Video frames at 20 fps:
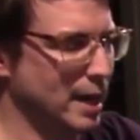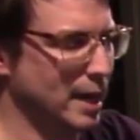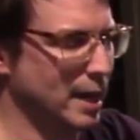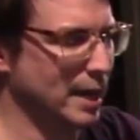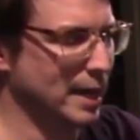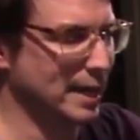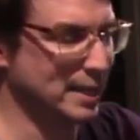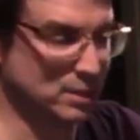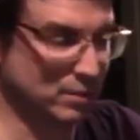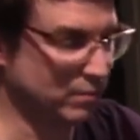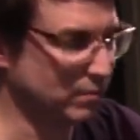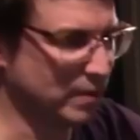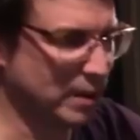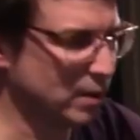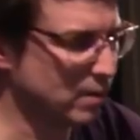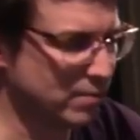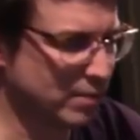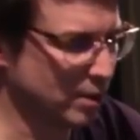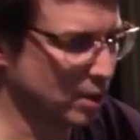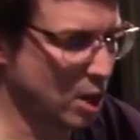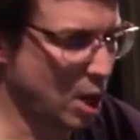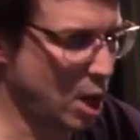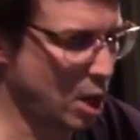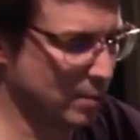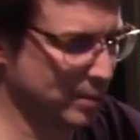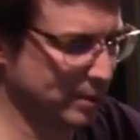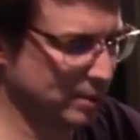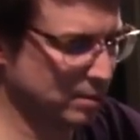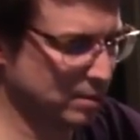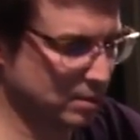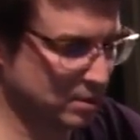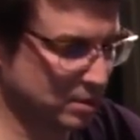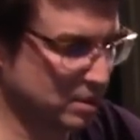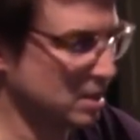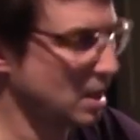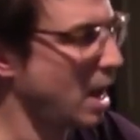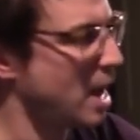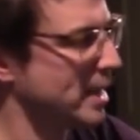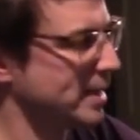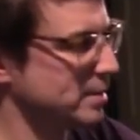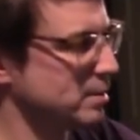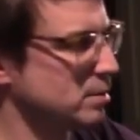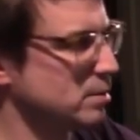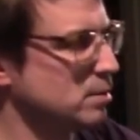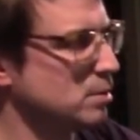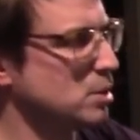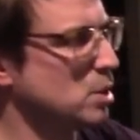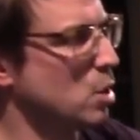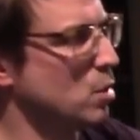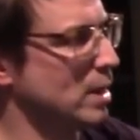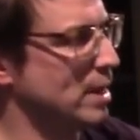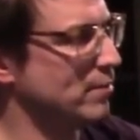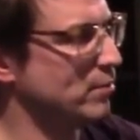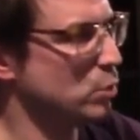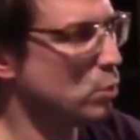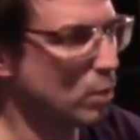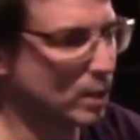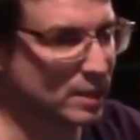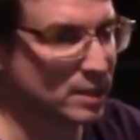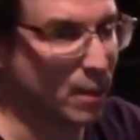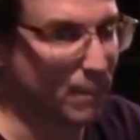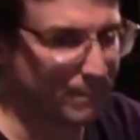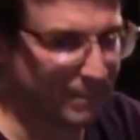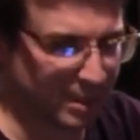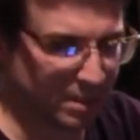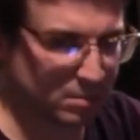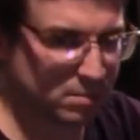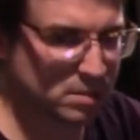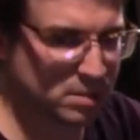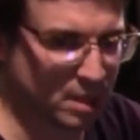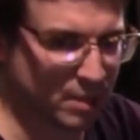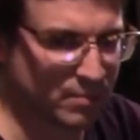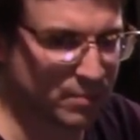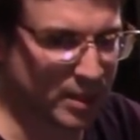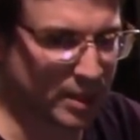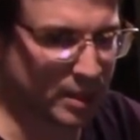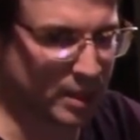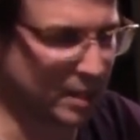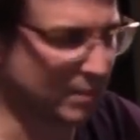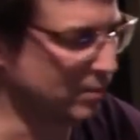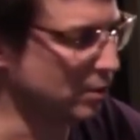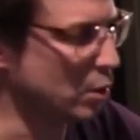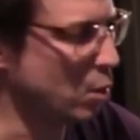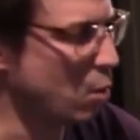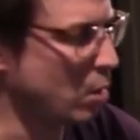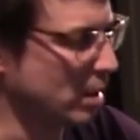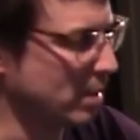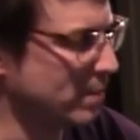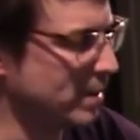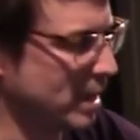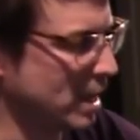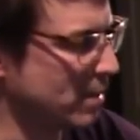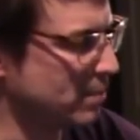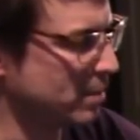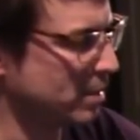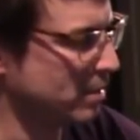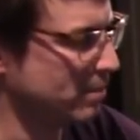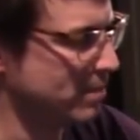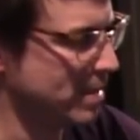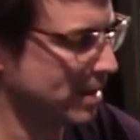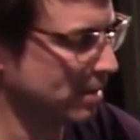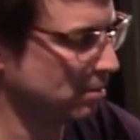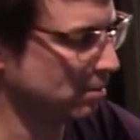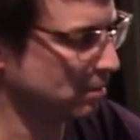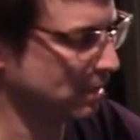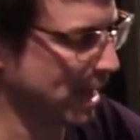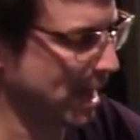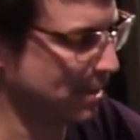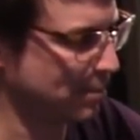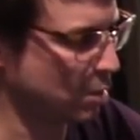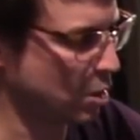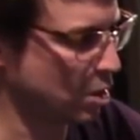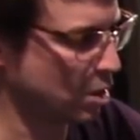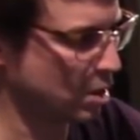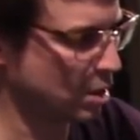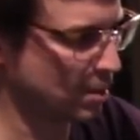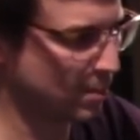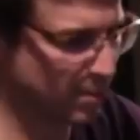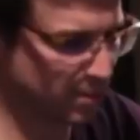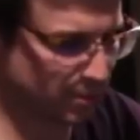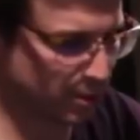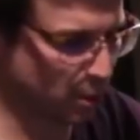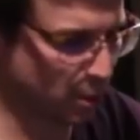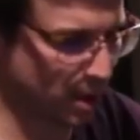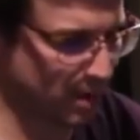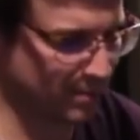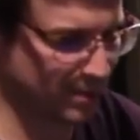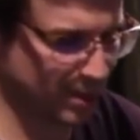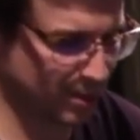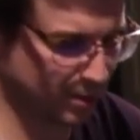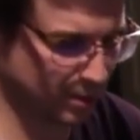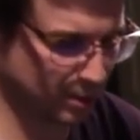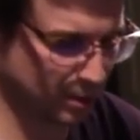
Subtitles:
It's a very, very common size. So if you wanted to build something, if you don't want to pick up a metal camera arm, or if you don't have anything to